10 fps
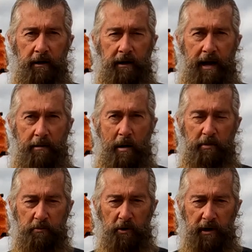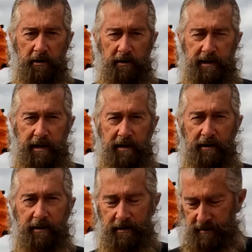I came up with a brilliant
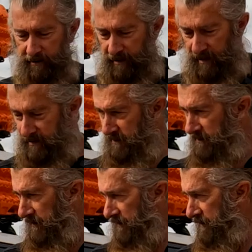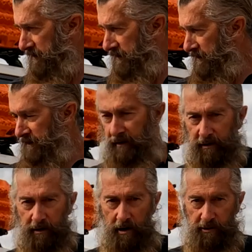idea last night.
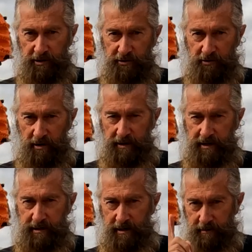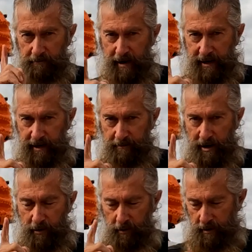I'll just try this back in a
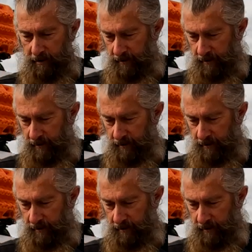mo.